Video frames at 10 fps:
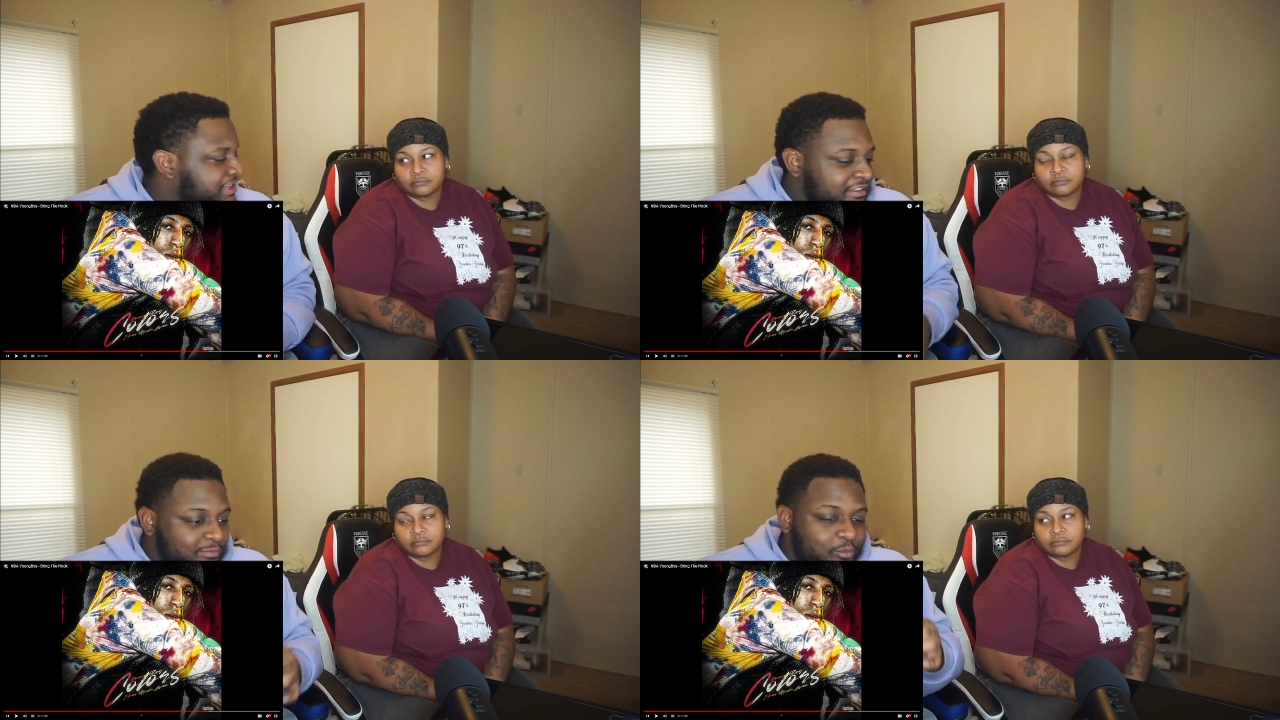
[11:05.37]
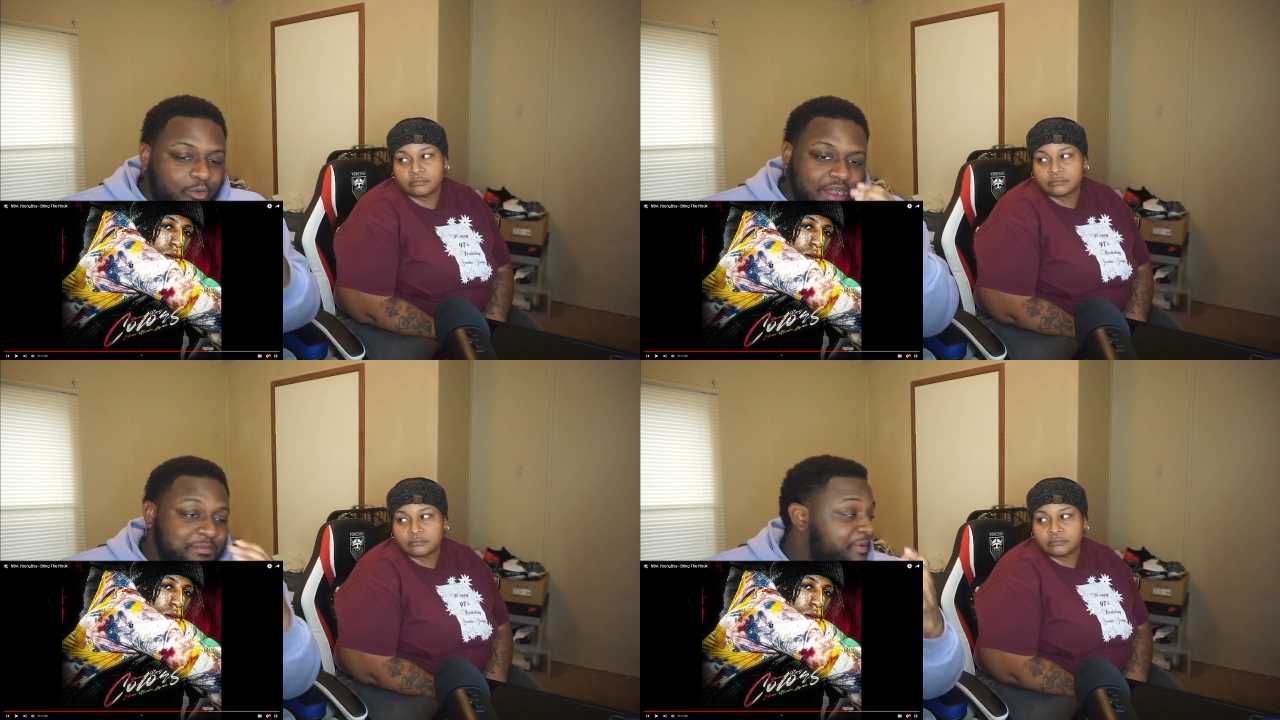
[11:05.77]
Speaker 1: this
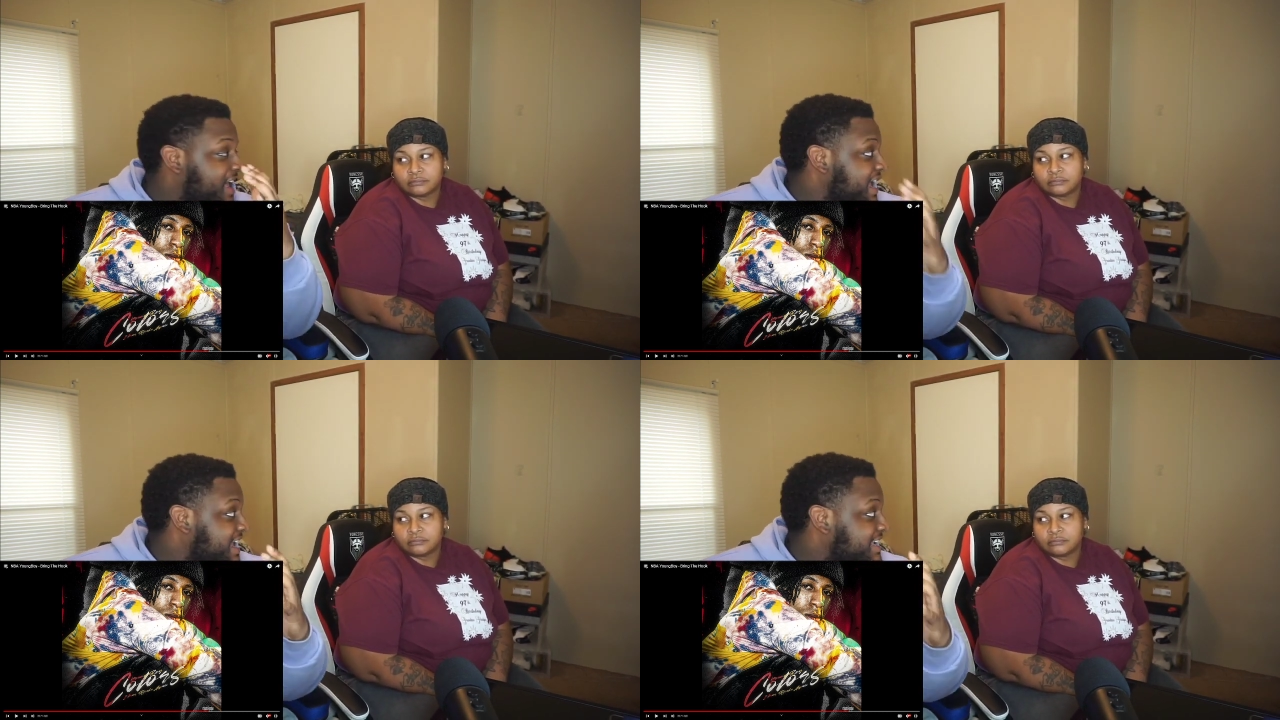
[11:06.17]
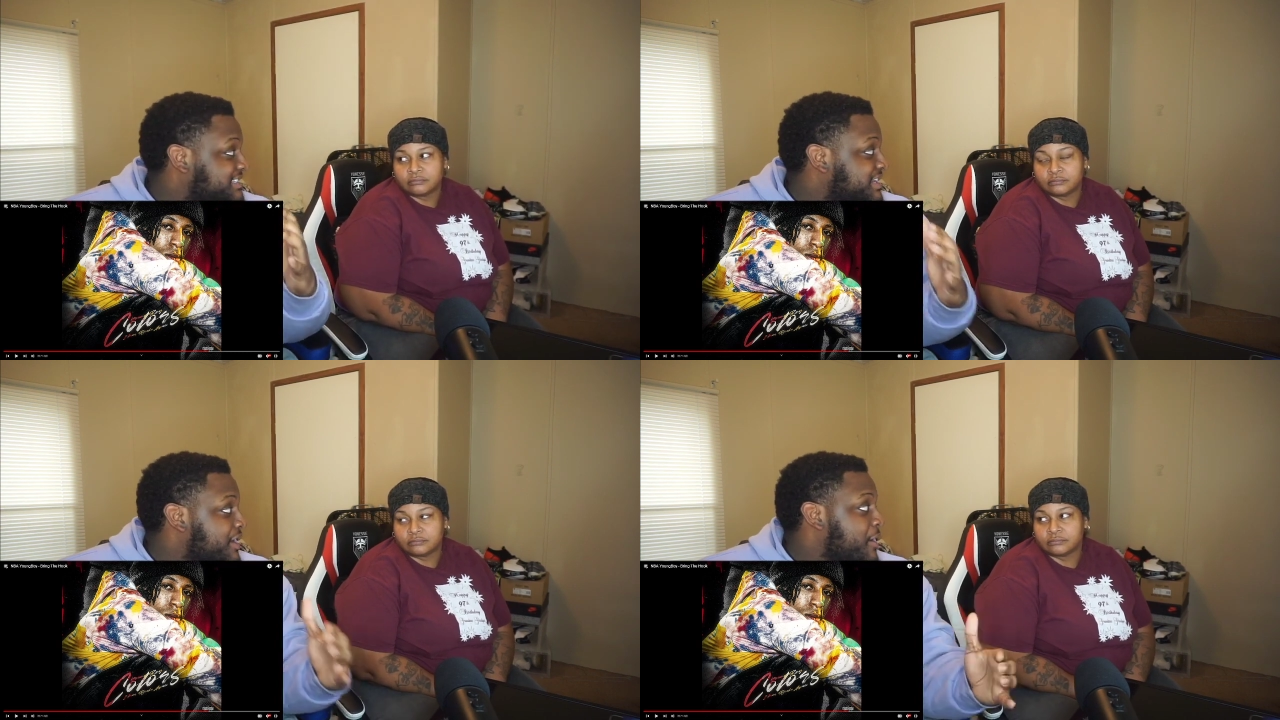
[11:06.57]
one page
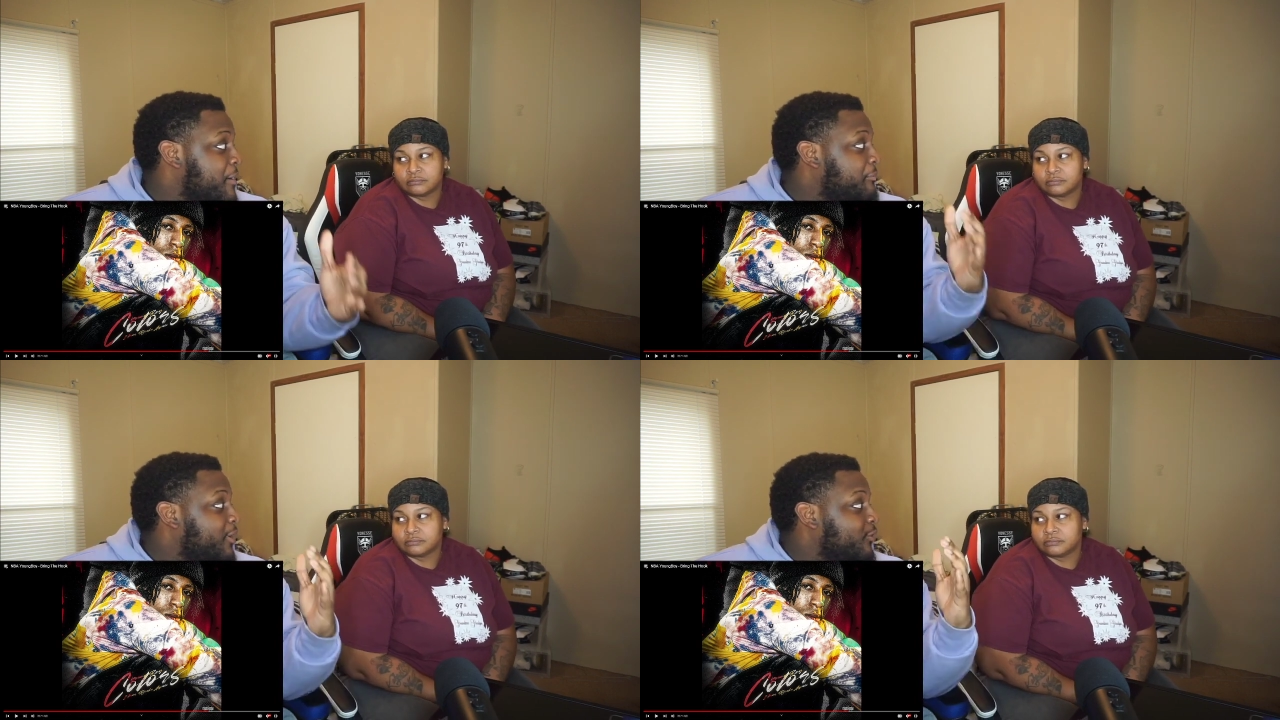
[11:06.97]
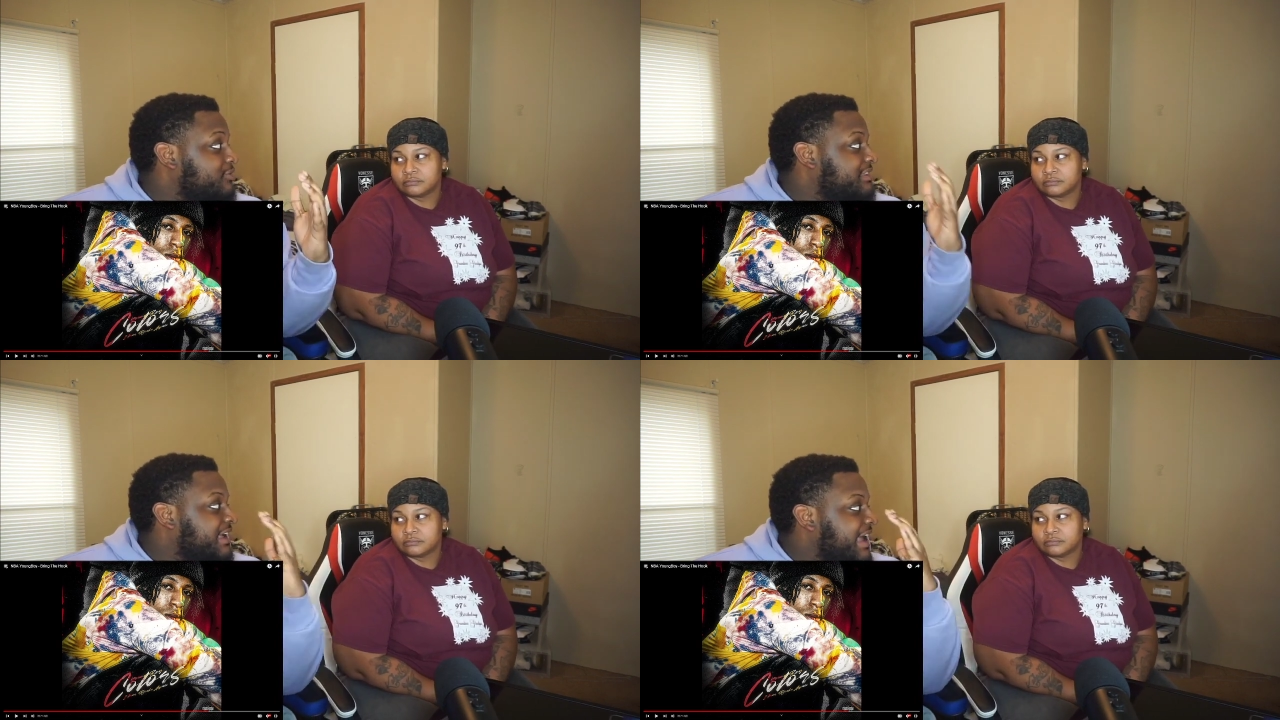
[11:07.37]
posts
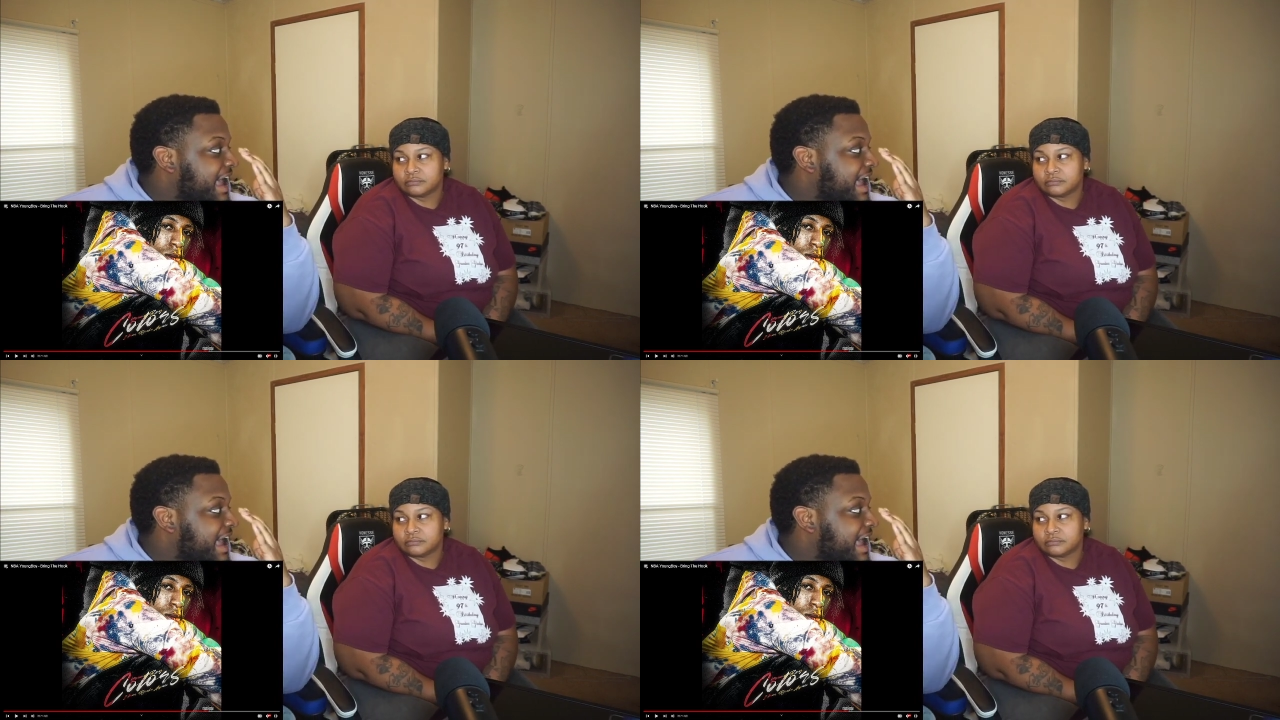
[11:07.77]
like